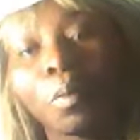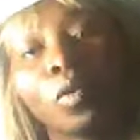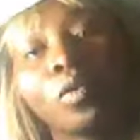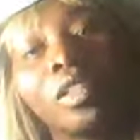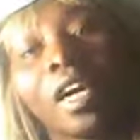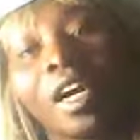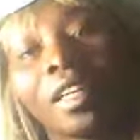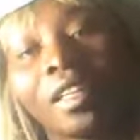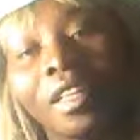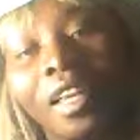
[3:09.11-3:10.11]
who
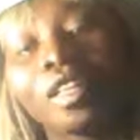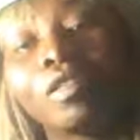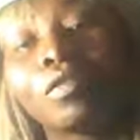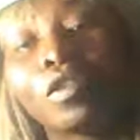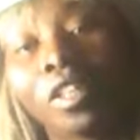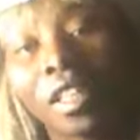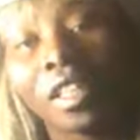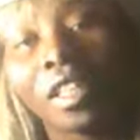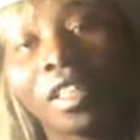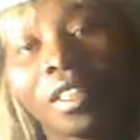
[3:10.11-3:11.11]
died the last 40
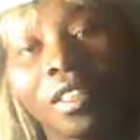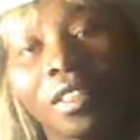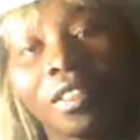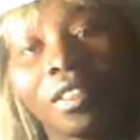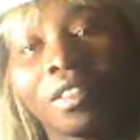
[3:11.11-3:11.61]
years.